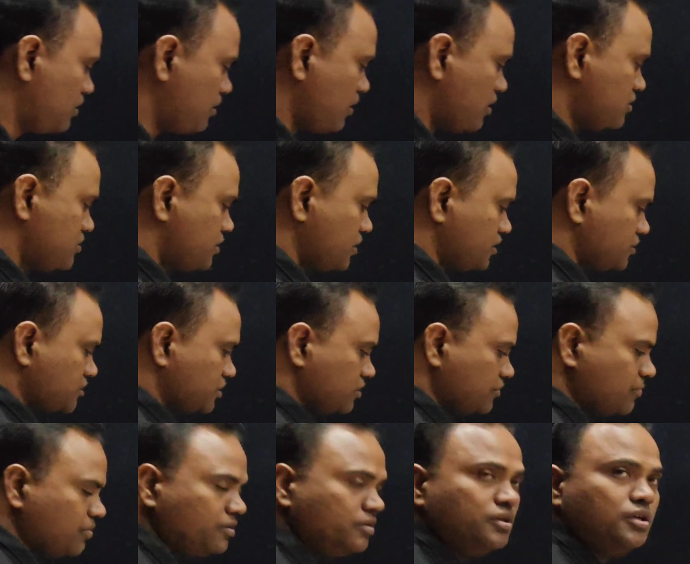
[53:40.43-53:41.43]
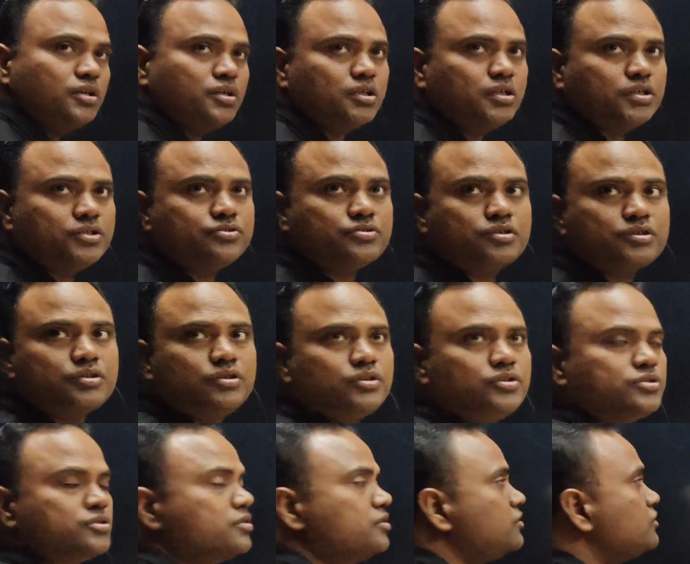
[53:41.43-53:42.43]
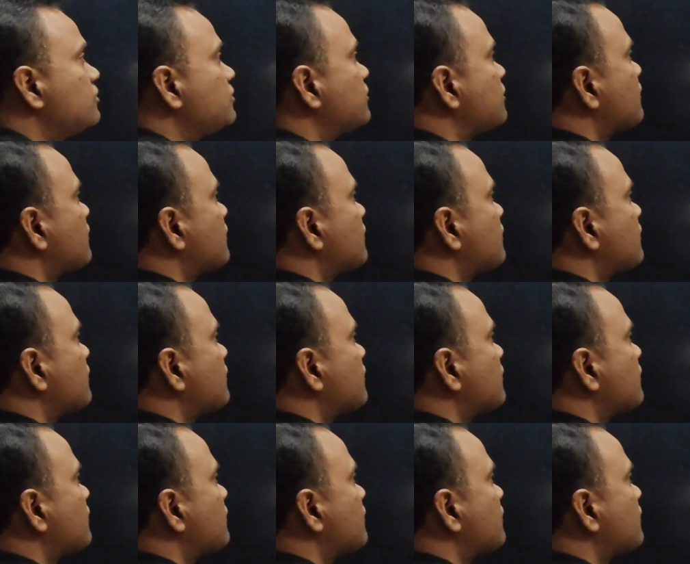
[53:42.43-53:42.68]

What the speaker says: Last example under acidic nature.